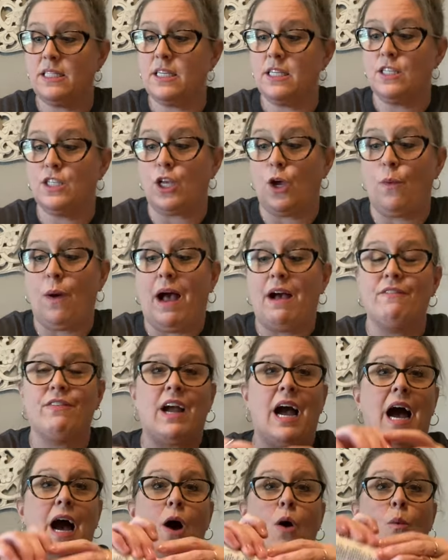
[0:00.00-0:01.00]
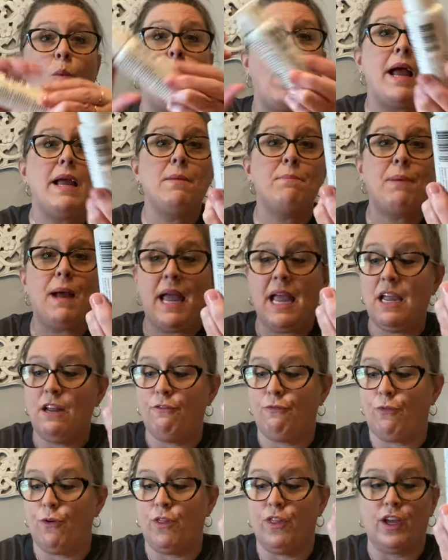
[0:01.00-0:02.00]
So I've got white
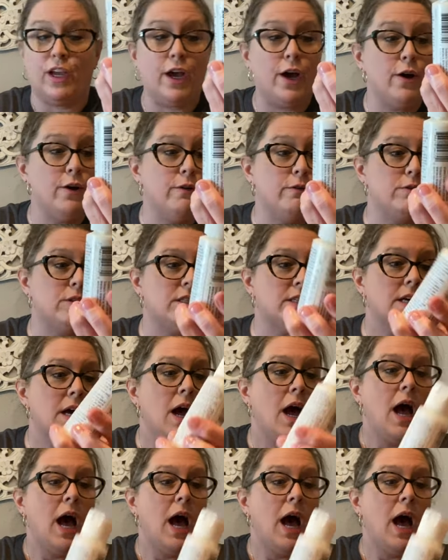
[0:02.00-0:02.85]
paint for the ghost,